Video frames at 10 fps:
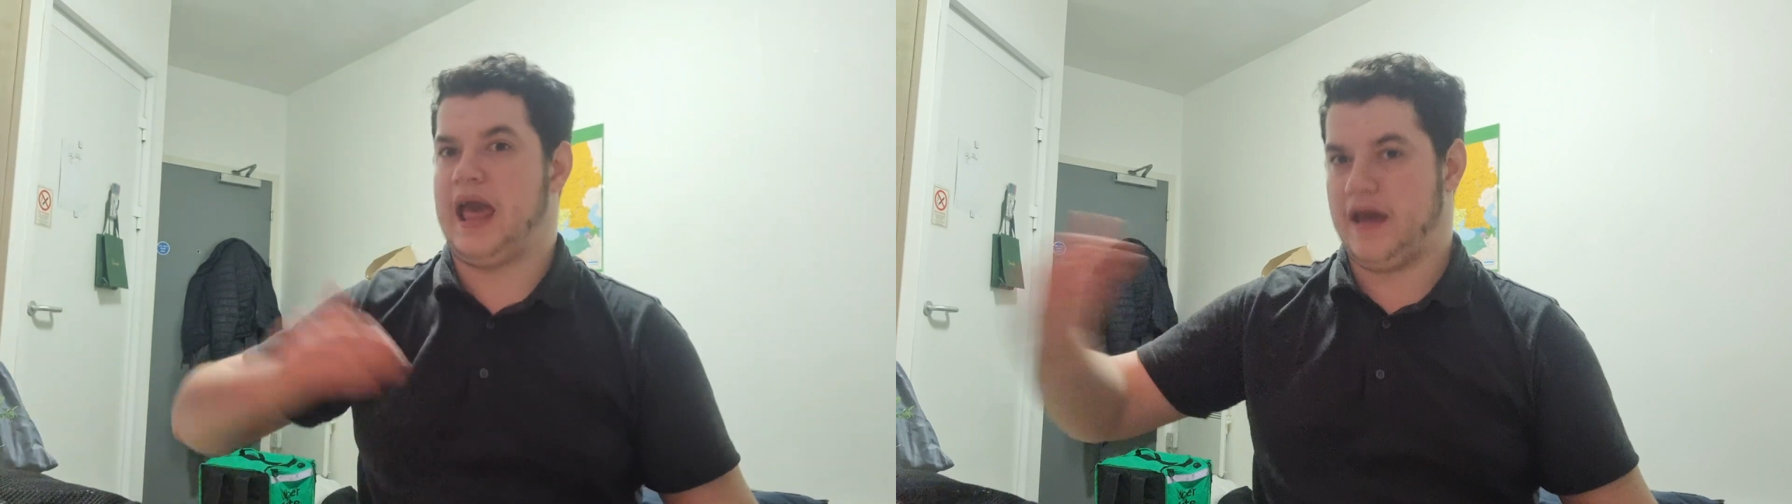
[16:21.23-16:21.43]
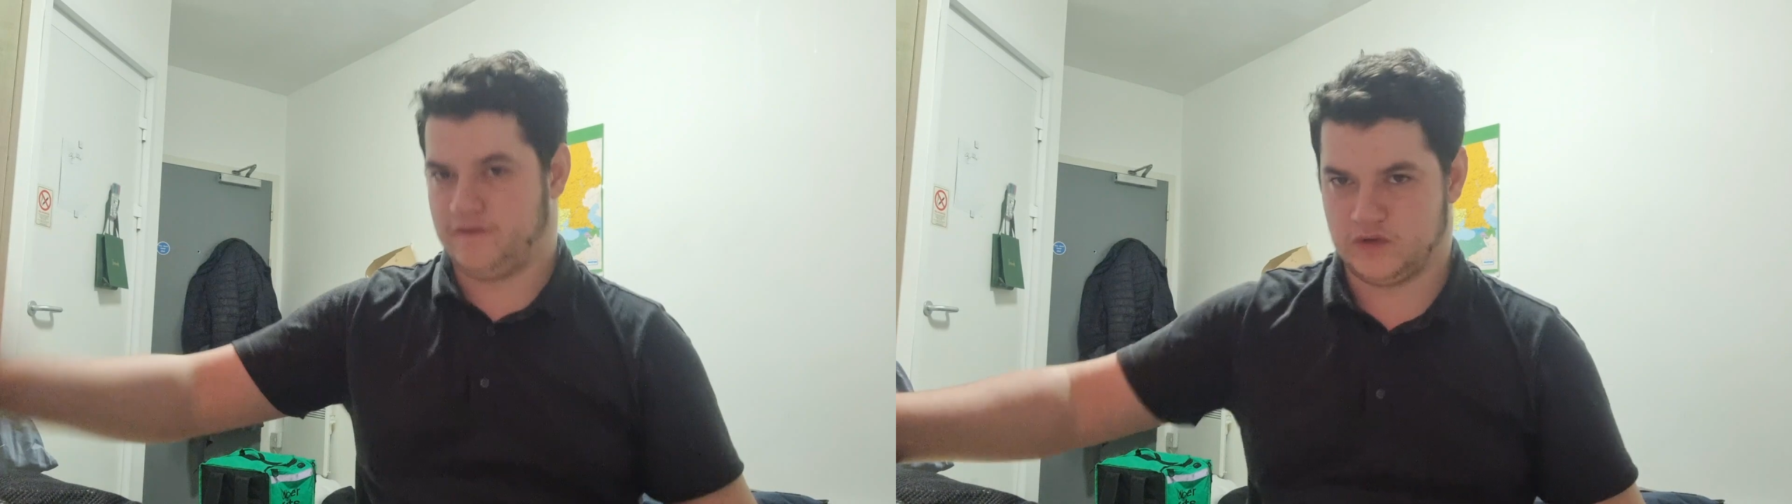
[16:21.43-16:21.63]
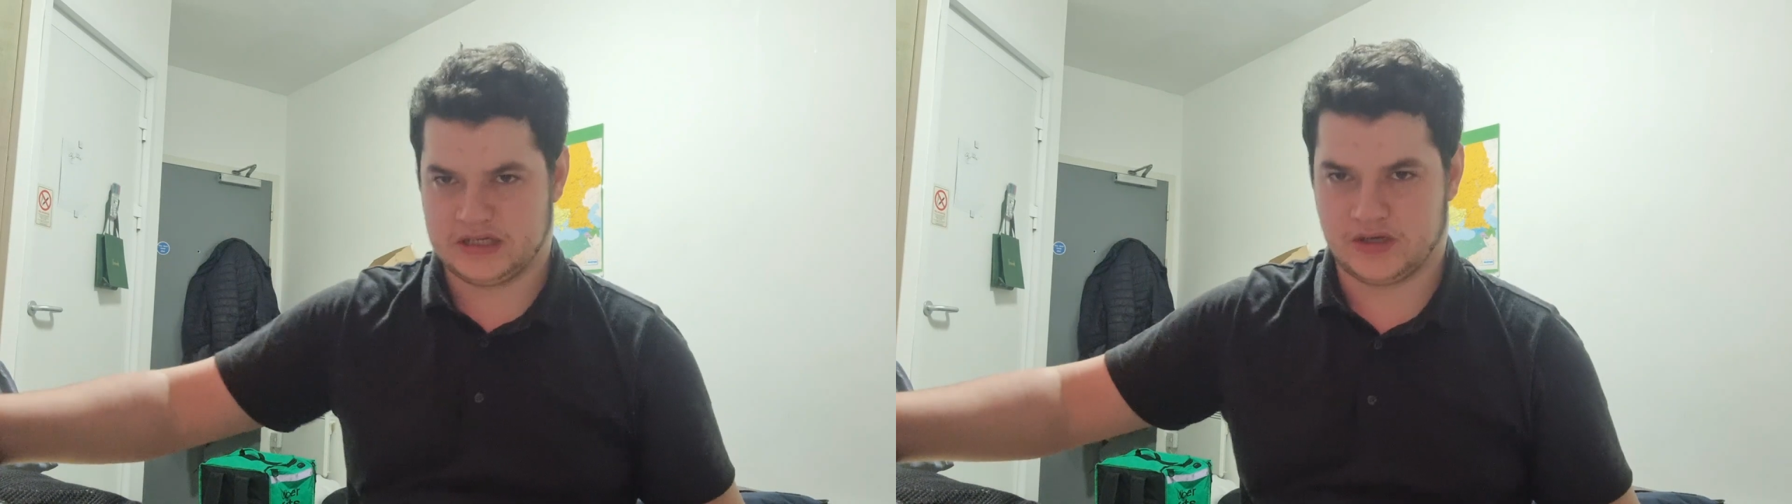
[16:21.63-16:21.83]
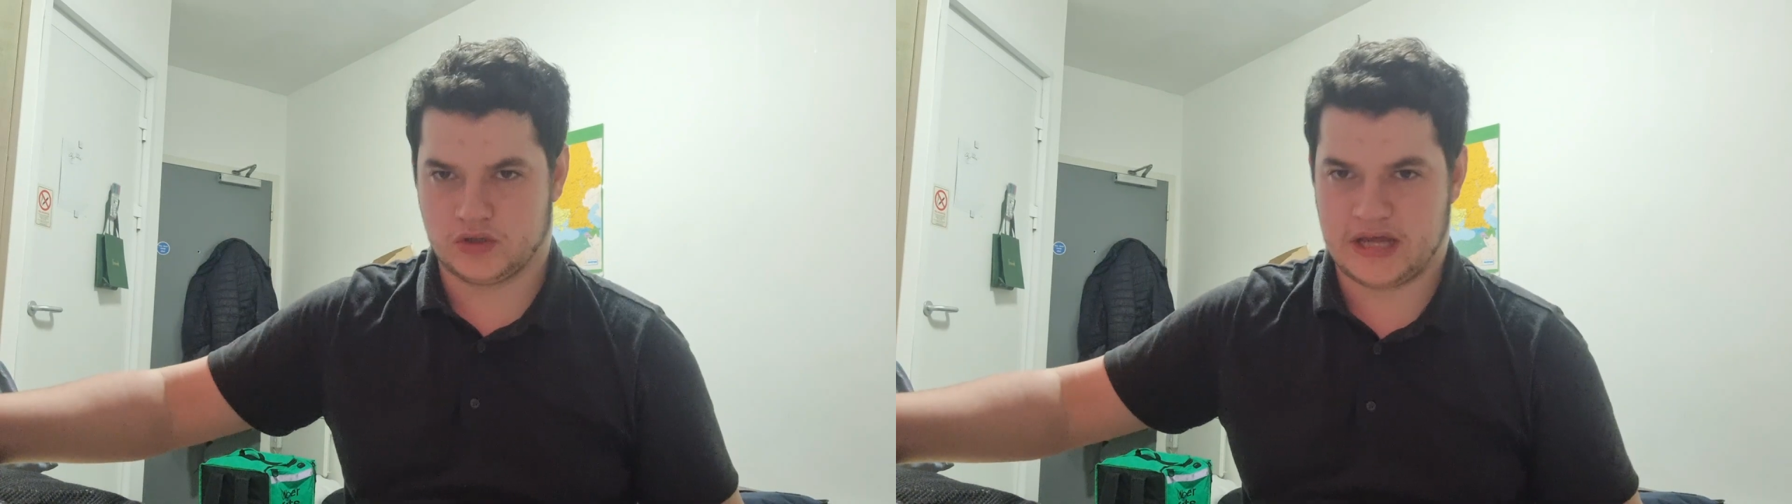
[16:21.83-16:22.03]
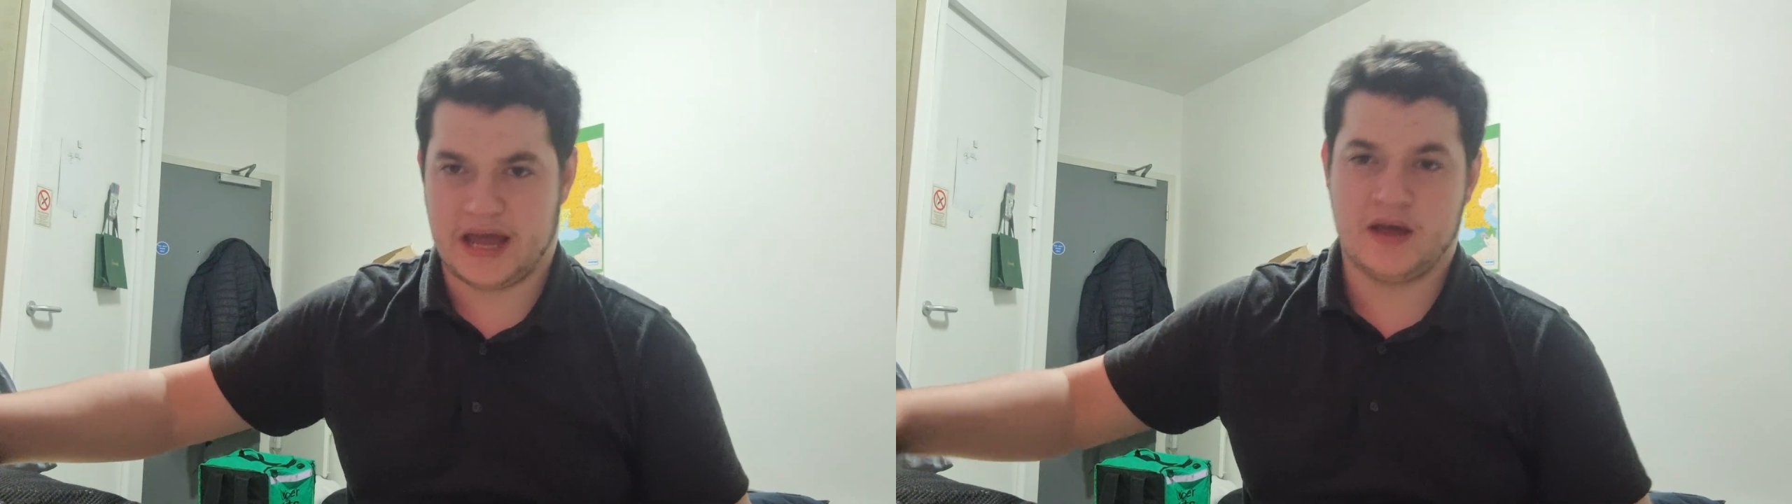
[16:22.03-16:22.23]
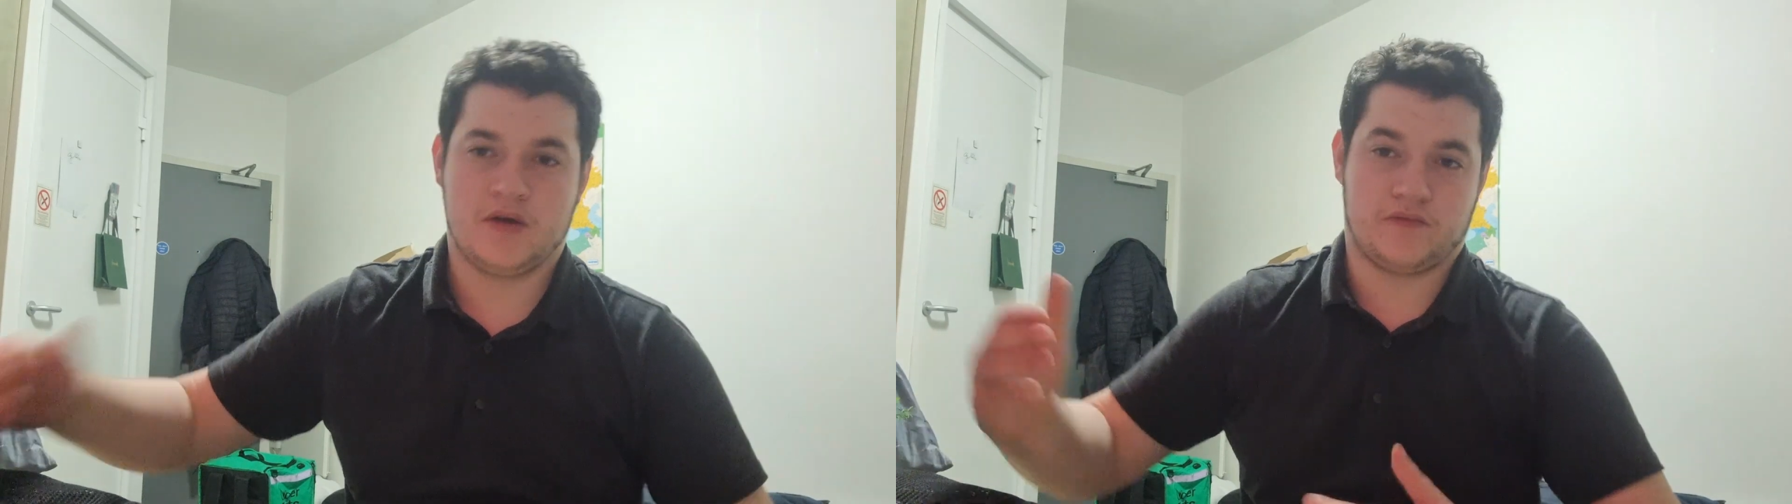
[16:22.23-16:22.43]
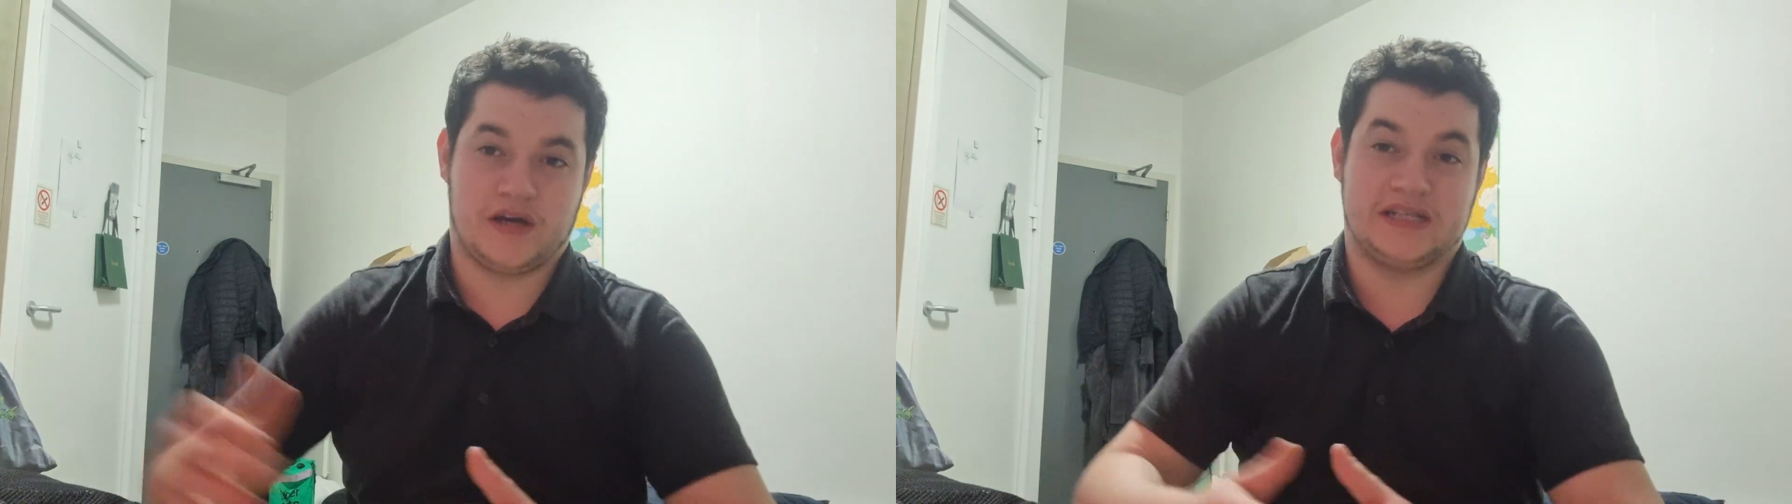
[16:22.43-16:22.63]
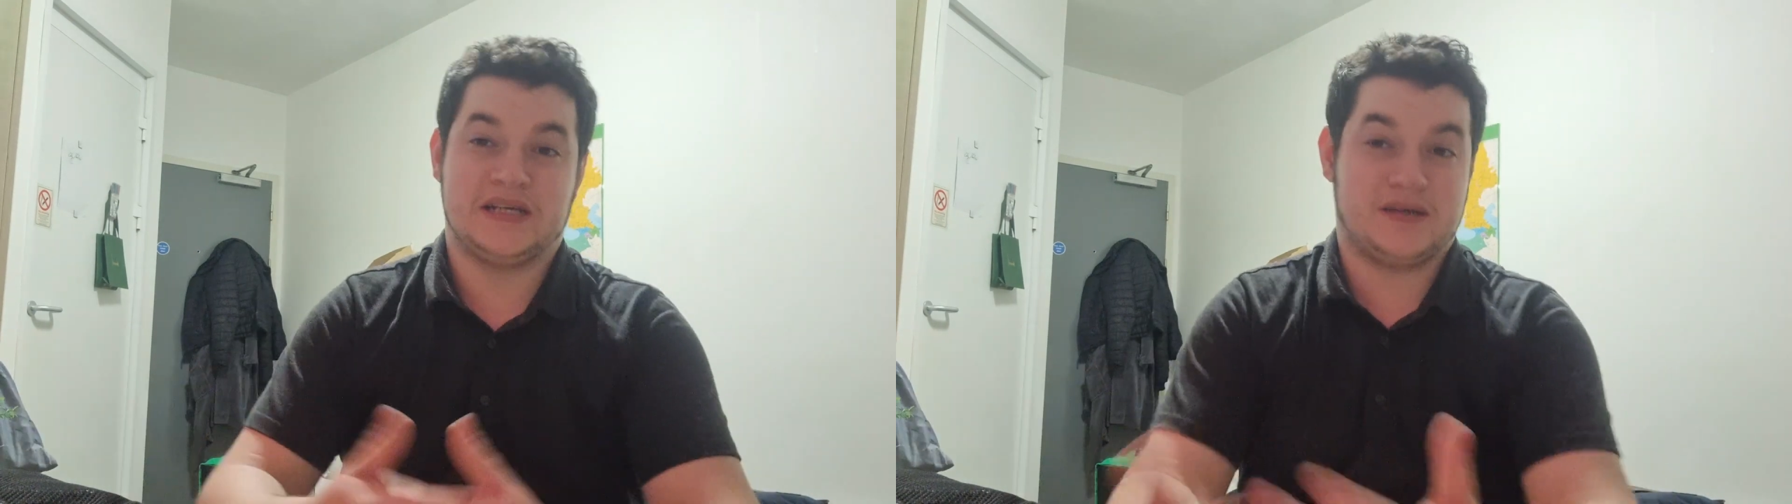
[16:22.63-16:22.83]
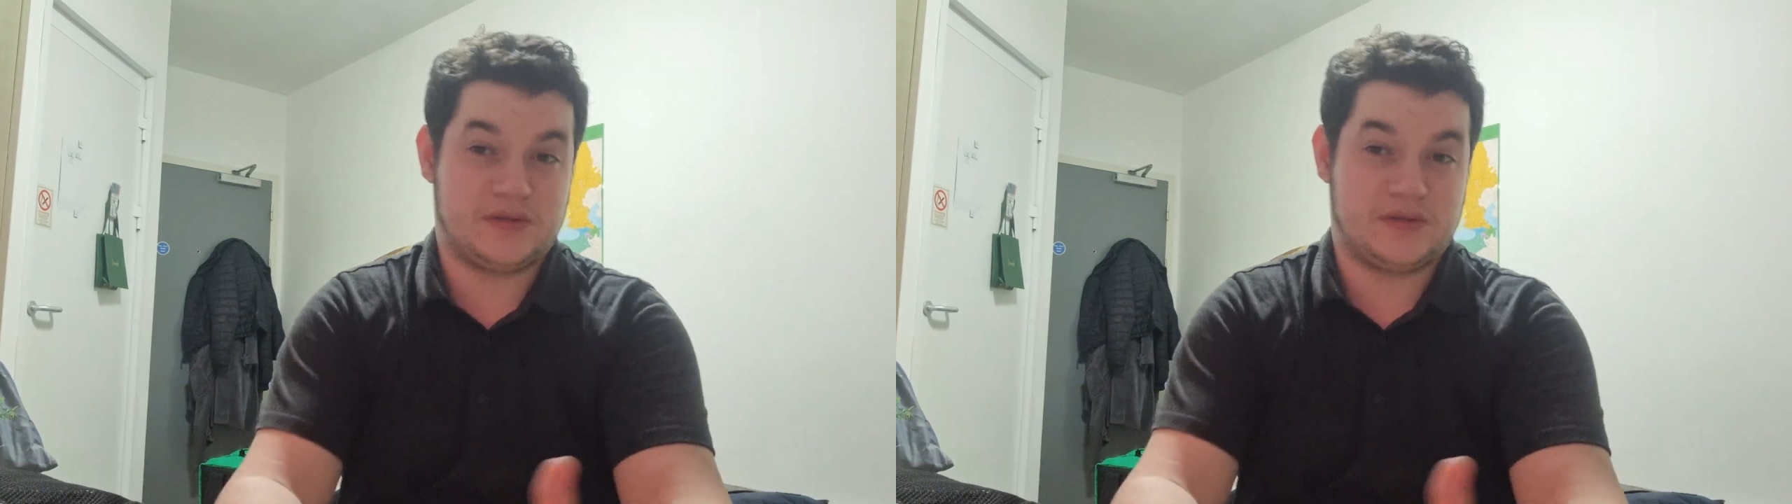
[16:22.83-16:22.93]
every single day, right?